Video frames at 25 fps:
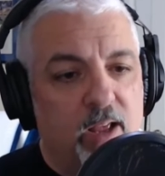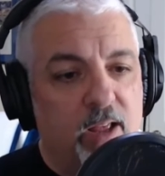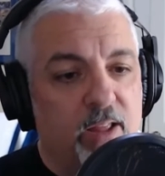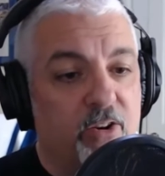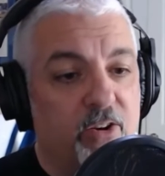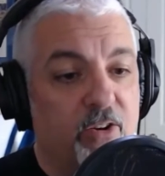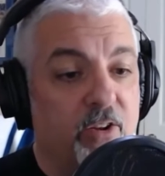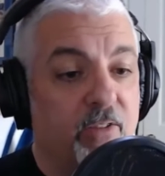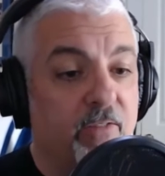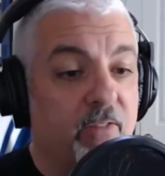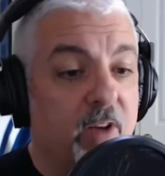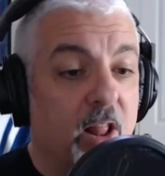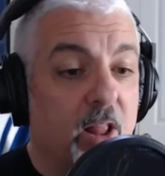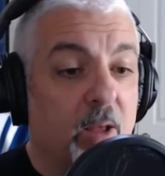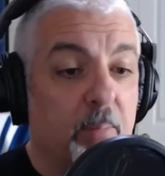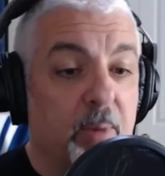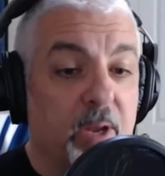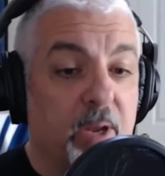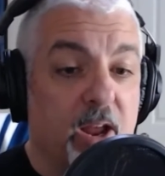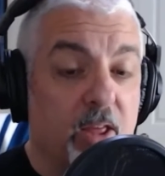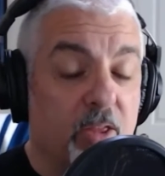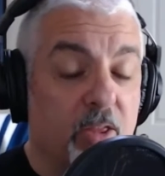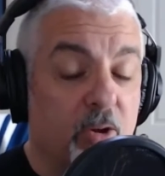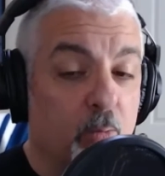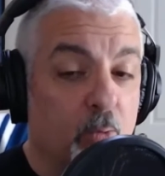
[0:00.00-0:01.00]
They're
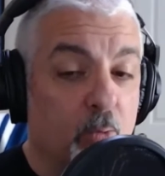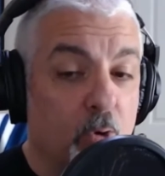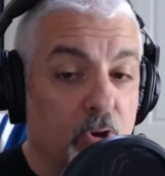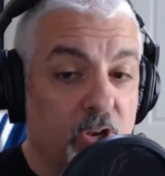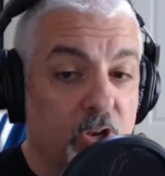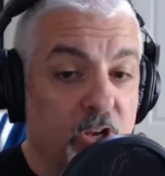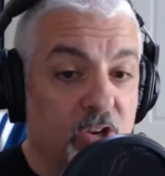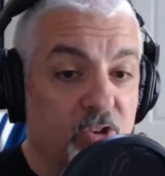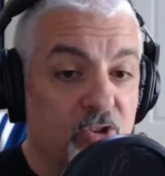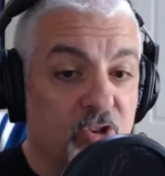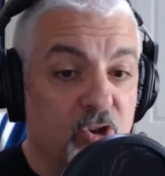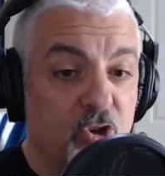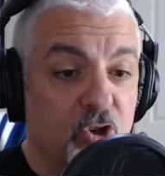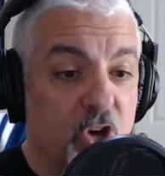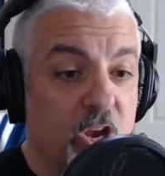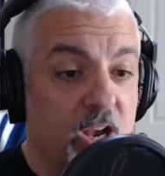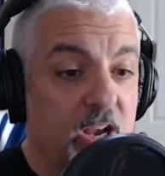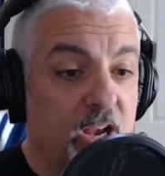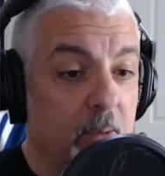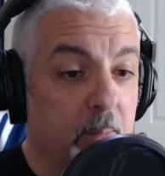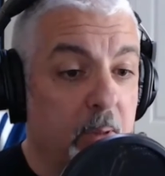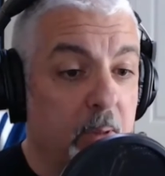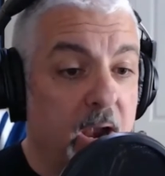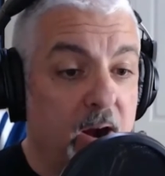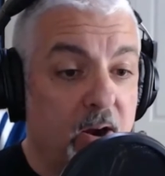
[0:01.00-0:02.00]
developing other rookies, and
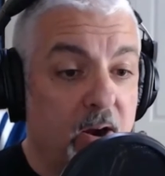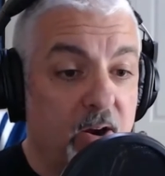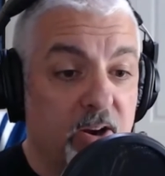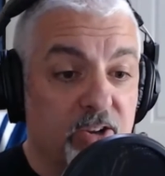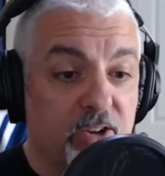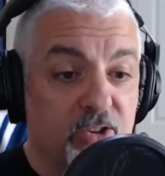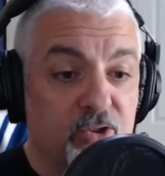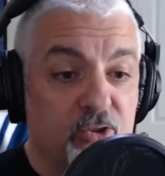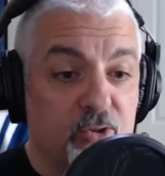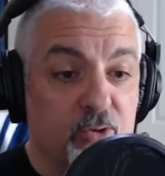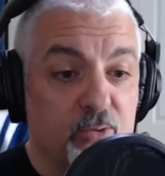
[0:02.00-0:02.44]
Jacob Harris,